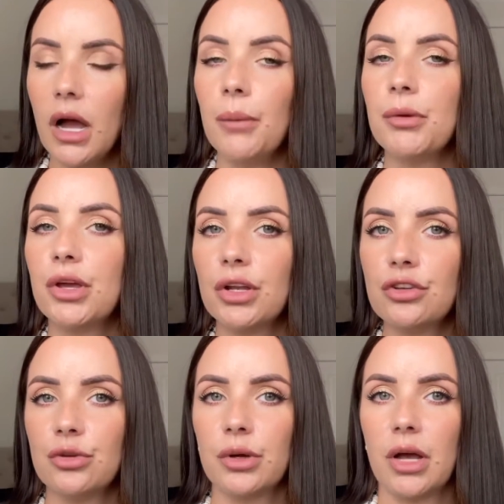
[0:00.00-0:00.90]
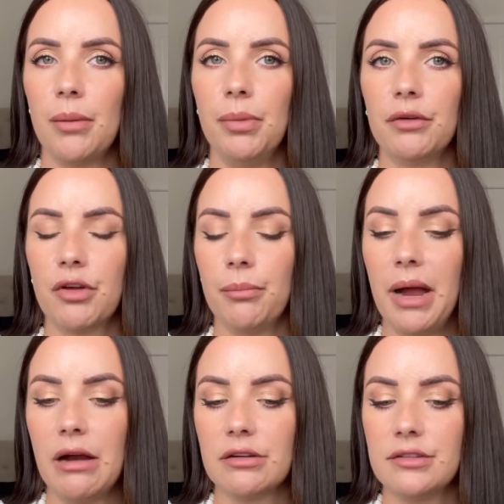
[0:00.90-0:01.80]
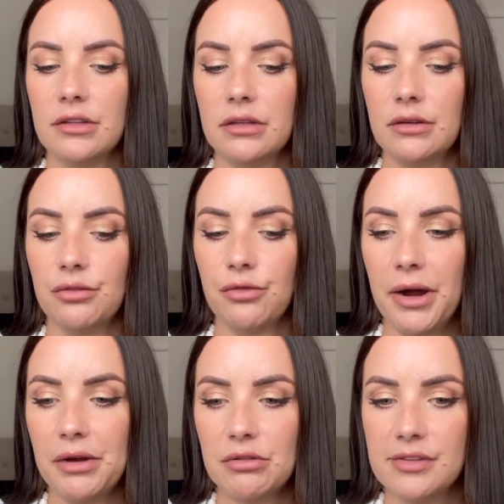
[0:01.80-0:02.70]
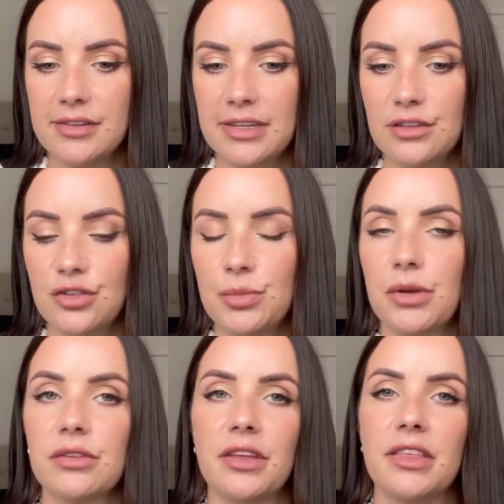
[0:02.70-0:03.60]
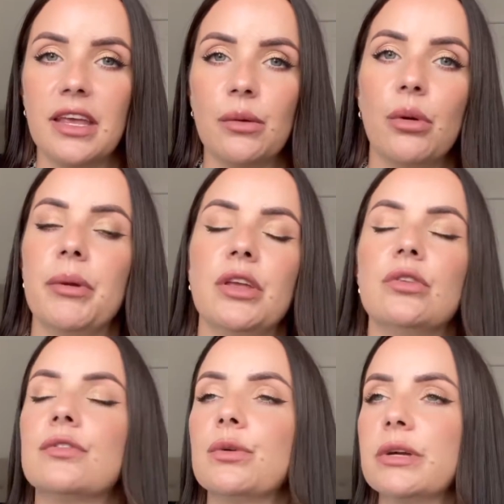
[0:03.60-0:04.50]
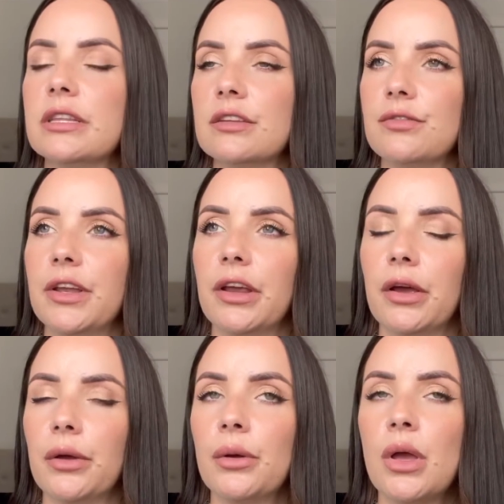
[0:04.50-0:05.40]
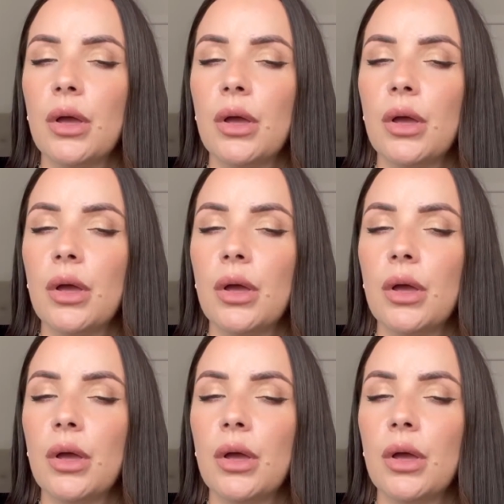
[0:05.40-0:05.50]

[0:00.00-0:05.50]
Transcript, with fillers: I'm going to do a couple of comparison fragrances just because I think it will be useful in this video.